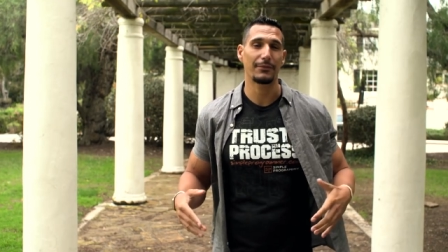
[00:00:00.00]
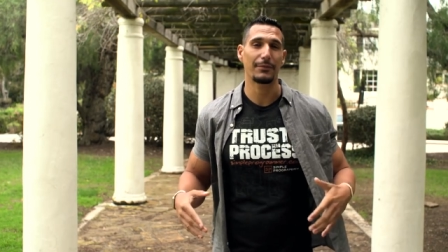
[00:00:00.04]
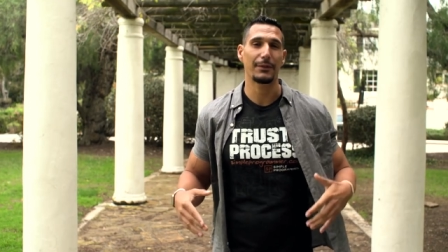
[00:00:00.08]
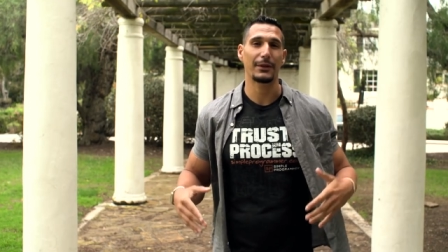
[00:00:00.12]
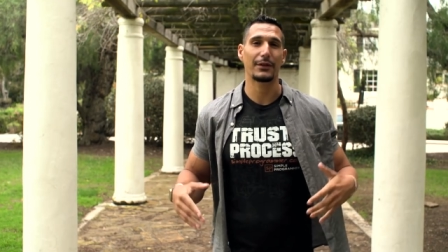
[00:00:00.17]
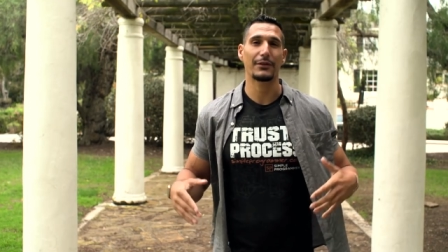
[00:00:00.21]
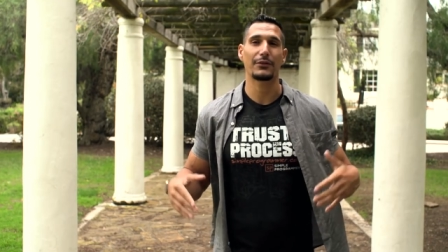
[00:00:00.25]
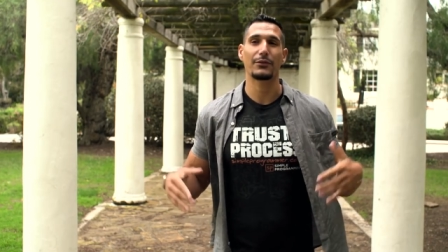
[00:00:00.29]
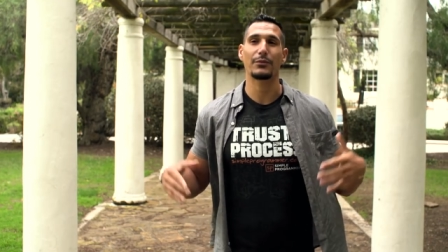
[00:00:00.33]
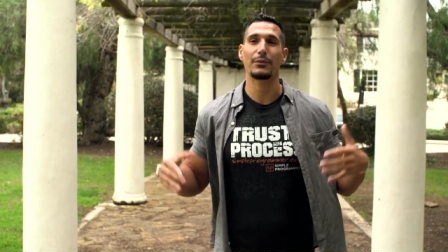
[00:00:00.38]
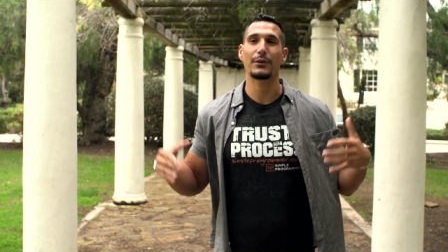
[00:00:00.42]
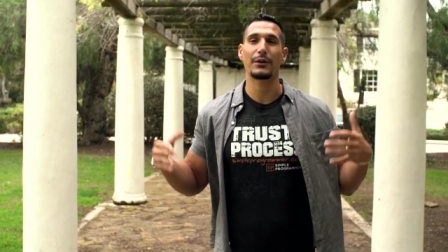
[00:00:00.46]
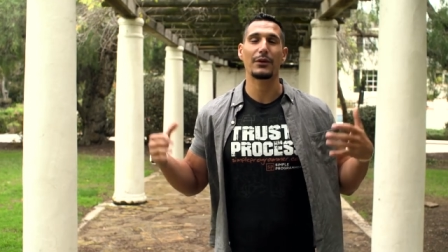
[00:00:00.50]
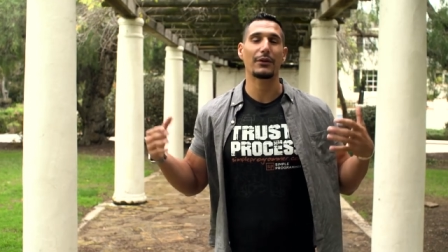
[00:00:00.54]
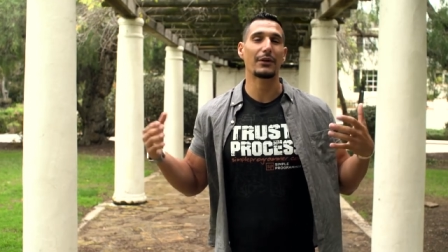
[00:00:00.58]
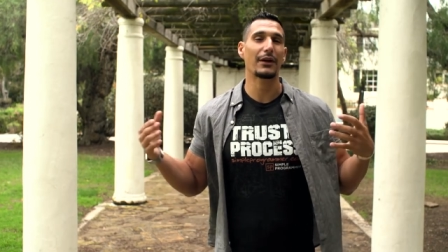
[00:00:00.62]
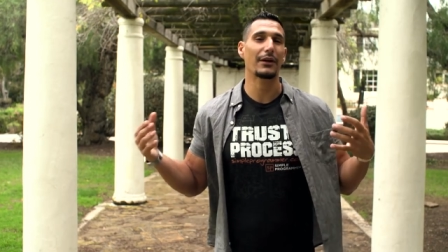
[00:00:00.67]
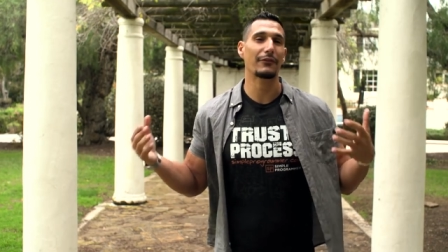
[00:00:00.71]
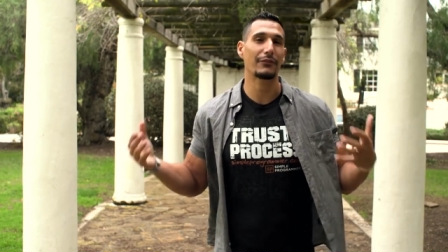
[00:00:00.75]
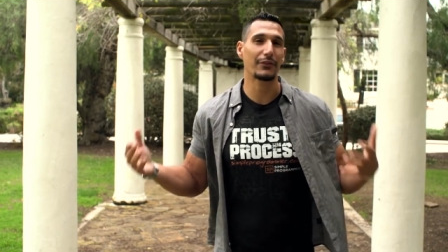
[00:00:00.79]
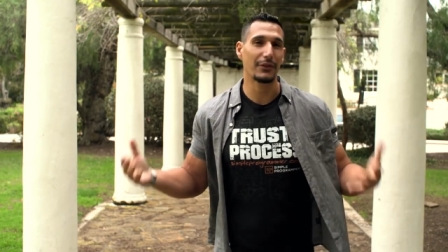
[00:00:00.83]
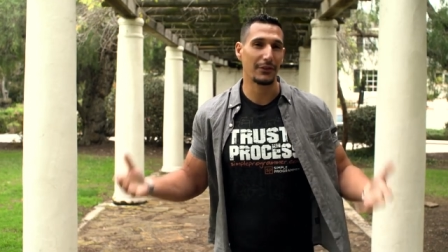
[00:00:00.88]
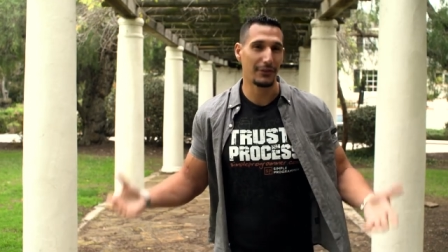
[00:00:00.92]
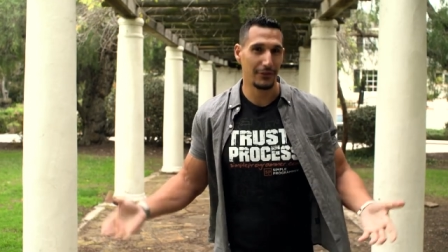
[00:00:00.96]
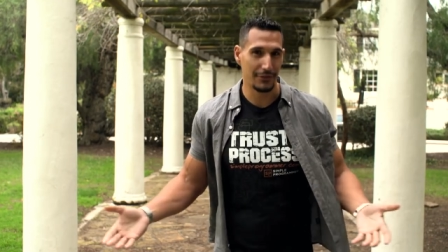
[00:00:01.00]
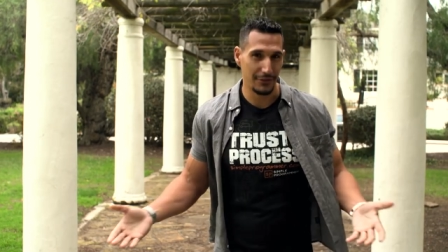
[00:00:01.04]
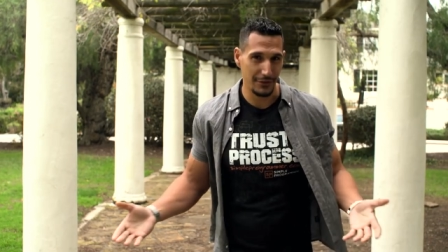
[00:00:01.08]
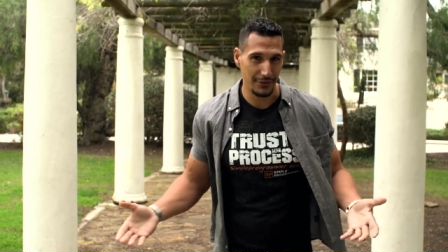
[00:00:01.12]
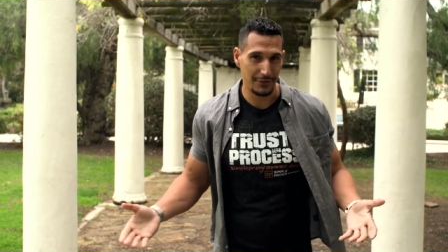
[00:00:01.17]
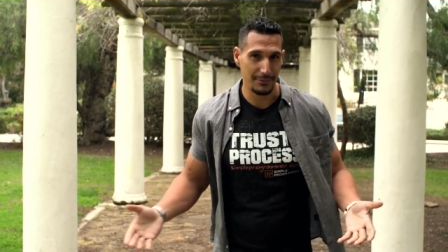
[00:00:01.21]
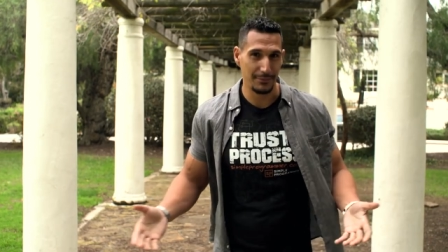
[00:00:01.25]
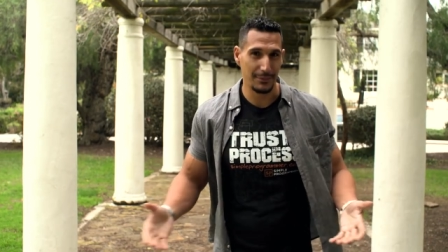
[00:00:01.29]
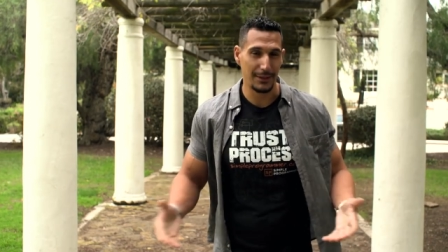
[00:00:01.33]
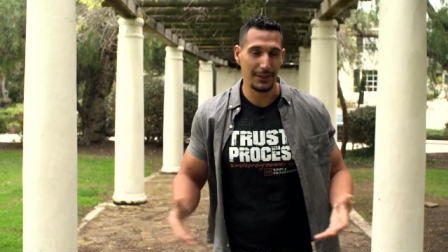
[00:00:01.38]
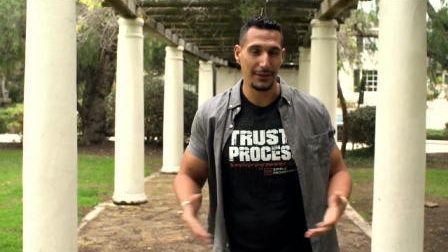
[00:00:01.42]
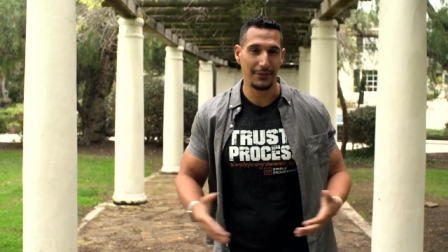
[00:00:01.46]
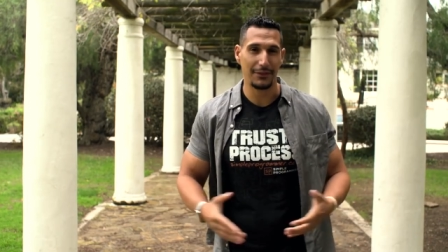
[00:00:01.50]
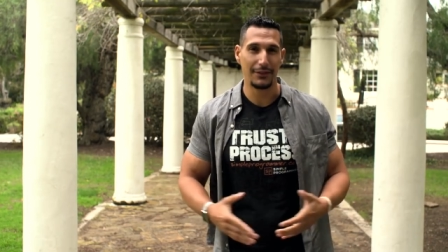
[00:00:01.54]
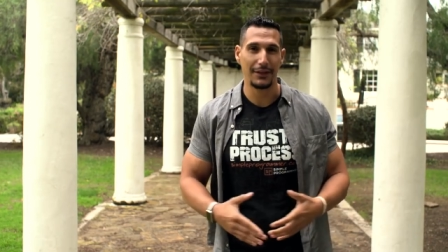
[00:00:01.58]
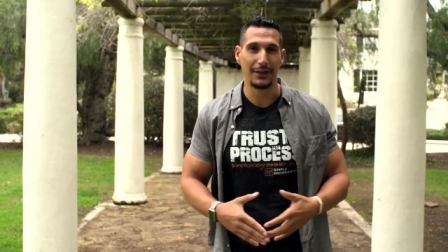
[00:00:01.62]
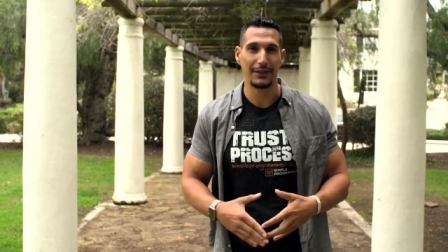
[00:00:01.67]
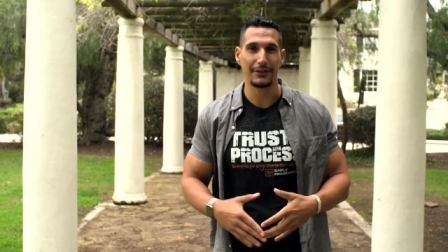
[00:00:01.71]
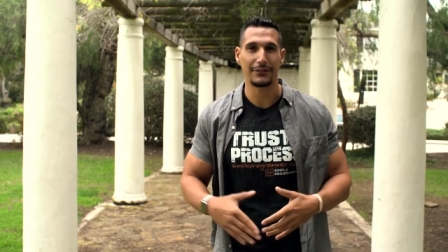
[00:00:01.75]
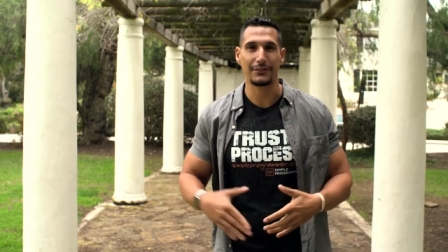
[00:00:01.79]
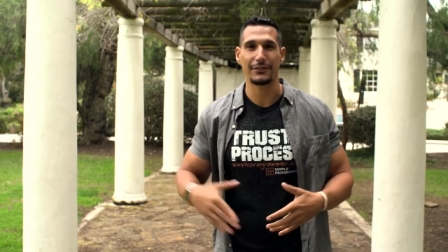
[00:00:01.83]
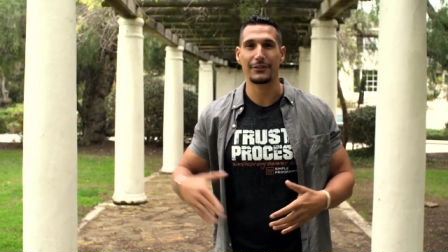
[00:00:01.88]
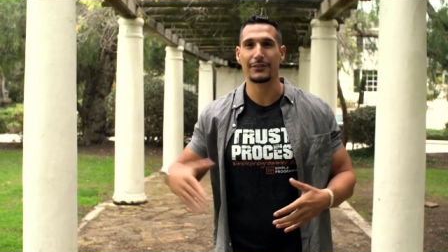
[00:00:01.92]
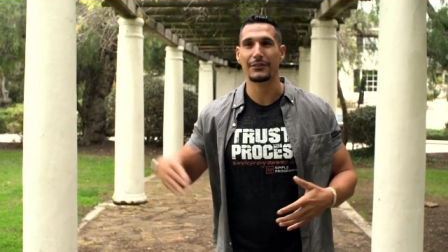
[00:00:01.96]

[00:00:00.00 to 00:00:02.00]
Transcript: because we don't have to learn as many things.